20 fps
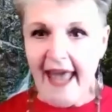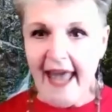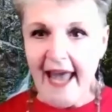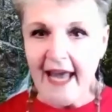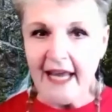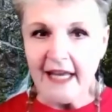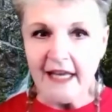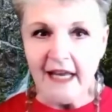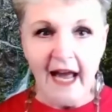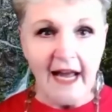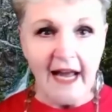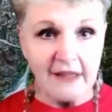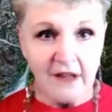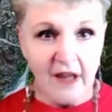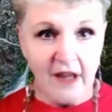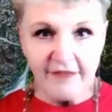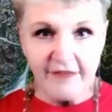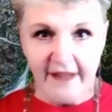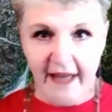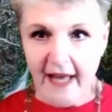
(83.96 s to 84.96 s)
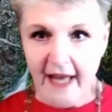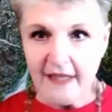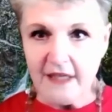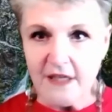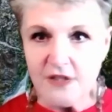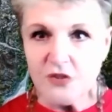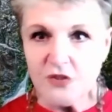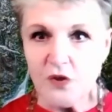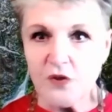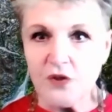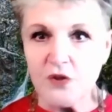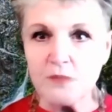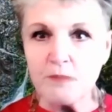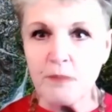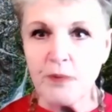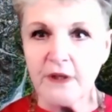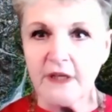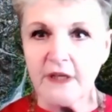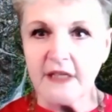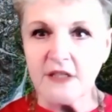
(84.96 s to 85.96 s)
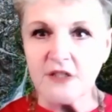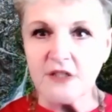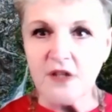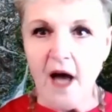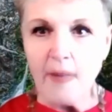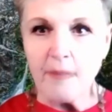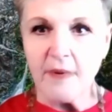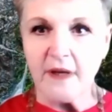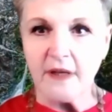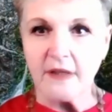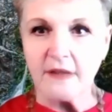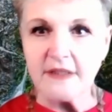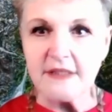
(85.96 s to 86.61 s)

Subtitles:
And I love that. So you put in a topic.